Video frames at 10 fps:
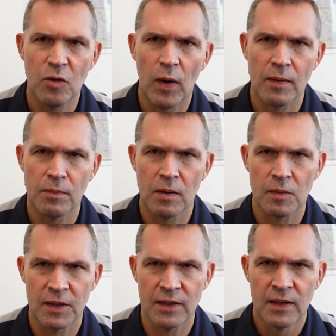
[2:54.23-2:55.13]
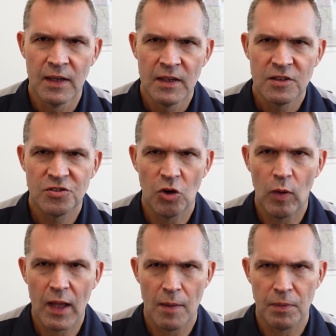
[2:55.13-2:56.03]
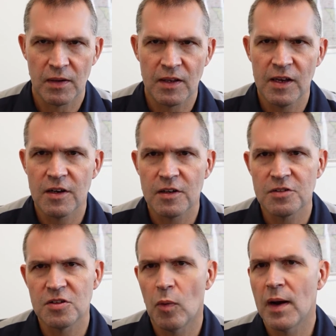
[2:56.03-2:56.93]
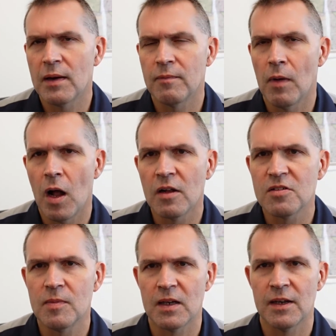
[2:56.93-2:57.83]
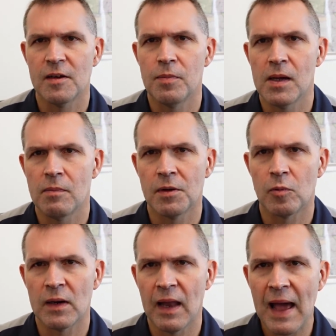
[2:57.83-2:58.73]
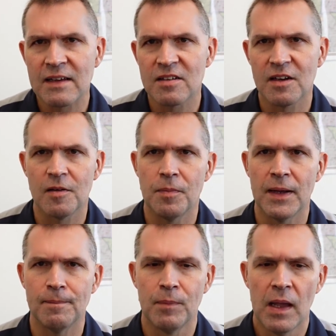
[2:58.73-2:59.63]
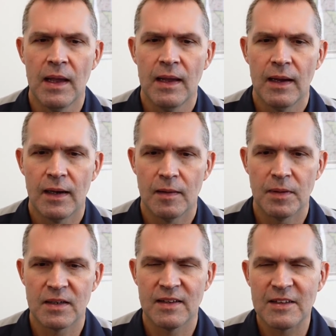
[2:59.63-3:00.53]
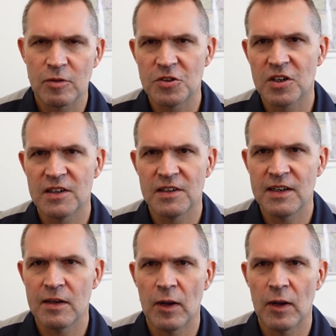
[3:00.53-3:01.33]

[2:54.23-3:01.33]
You want them to be able to show a couple of gears. You want them ultimately to be able to relax a little bit because that's what you're going to need